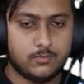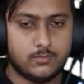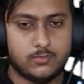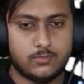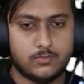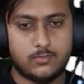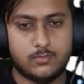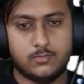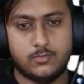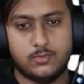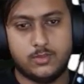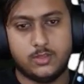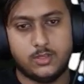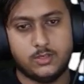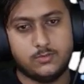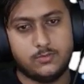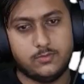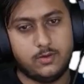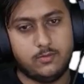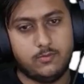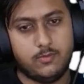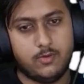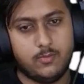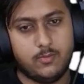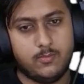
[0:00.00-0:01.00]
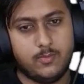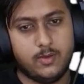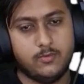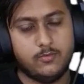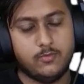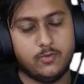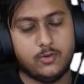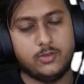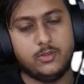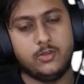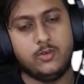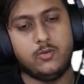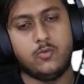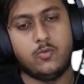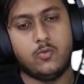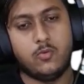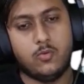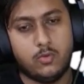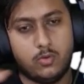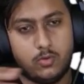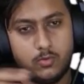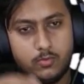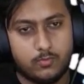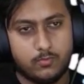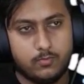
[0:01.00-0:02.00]
This one will be for the
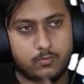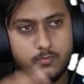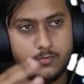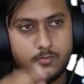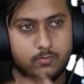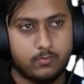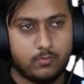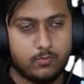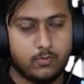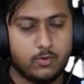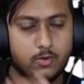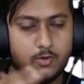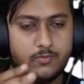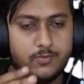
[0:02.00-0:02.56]
hole, for